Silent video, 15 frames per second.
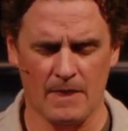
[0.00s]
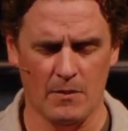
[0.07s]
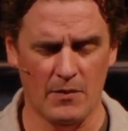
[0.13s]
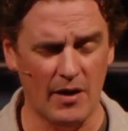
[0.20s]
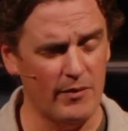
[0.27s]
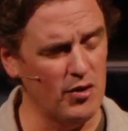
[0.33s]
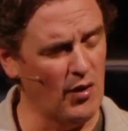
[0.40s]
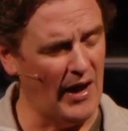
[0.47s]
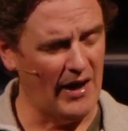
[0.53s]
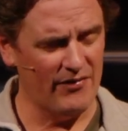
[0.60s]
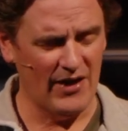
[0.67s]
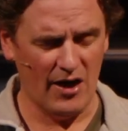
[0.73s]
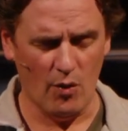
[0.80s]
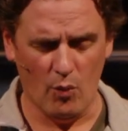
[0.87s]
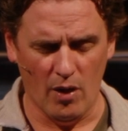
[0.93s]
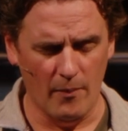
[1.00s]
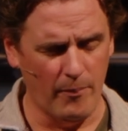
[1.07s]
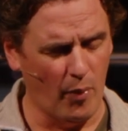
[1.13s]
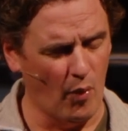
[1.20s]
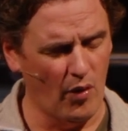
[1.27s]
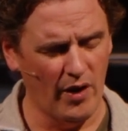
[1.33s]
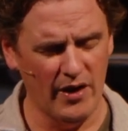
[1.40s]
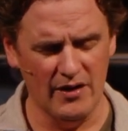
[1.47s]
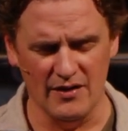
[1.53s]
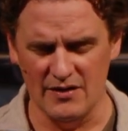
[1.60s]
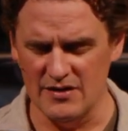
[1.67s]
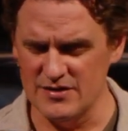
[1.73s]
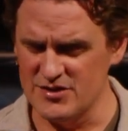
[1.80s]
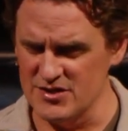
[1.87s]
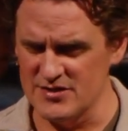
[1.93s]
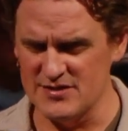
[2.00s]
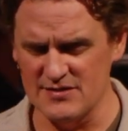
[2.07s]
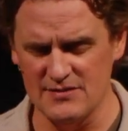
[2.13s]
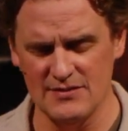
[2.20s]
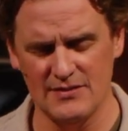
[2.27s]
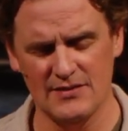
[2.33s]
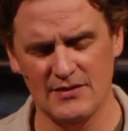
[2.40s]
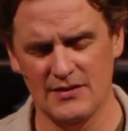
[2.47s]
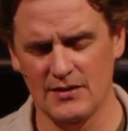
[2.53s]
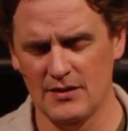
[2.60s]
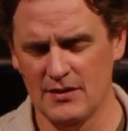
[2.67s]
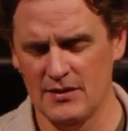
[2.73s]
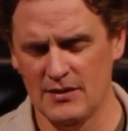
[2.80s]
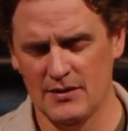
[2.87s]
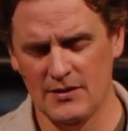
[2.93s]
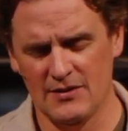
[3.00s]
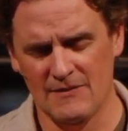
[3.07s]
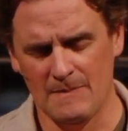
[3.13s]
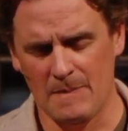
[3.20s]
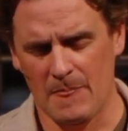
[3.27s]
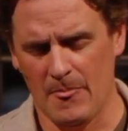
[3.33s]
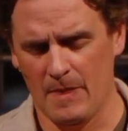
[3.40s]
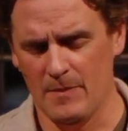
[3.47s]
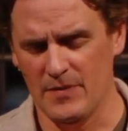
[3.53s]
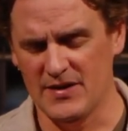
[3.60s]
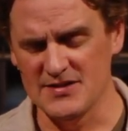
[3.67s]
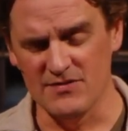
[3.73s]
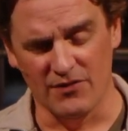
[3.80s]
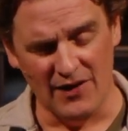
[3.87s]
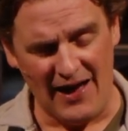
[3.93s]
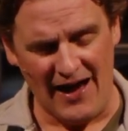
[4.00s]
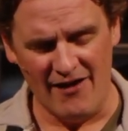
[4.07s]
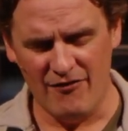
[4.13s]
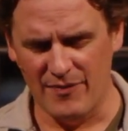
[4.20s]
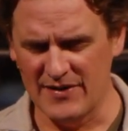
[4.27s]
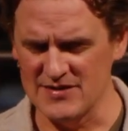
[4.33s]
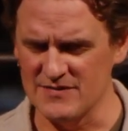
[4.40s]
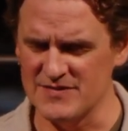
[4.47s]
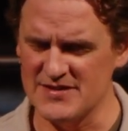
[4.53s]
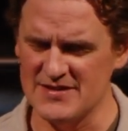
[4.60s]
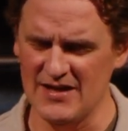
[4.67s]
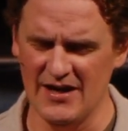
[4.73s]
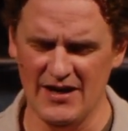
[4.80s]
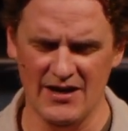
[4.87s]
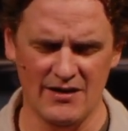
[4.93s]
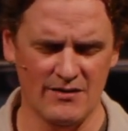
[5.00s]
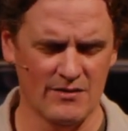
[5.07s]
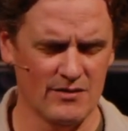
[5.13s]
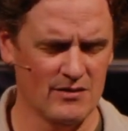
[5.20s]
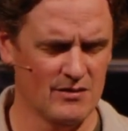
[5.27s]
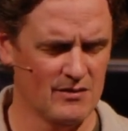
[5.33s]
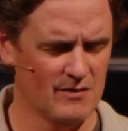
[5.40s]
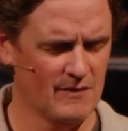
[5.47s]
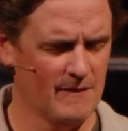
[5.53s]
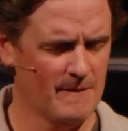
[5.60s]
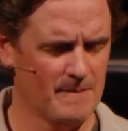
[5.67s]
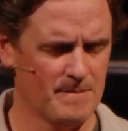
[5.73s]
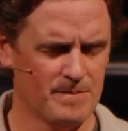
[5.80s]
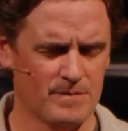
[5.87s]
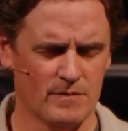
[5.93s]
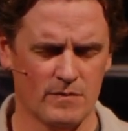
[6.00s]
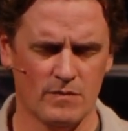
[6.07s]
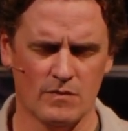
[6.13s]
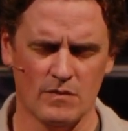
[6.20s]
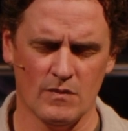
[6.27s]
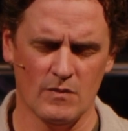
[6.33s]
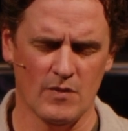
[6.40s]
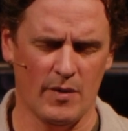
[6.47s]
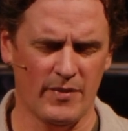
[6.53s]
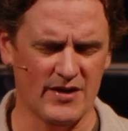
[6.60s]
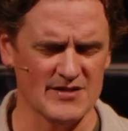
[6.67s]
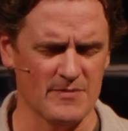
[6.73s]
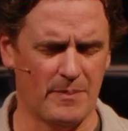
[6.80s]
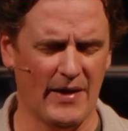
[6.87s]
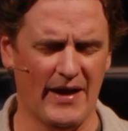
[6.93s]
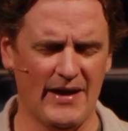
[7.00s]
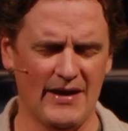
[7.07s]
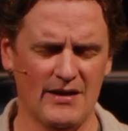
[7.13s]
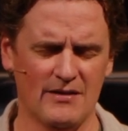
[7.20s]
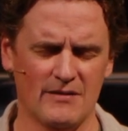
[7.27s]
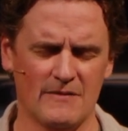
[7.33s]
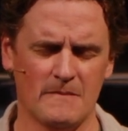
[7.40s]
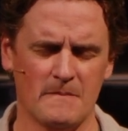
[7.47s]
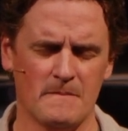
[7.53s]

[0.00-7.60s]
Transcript: Maybe you had that at one point, and it just, because of life, because of sin, maybe because of pain,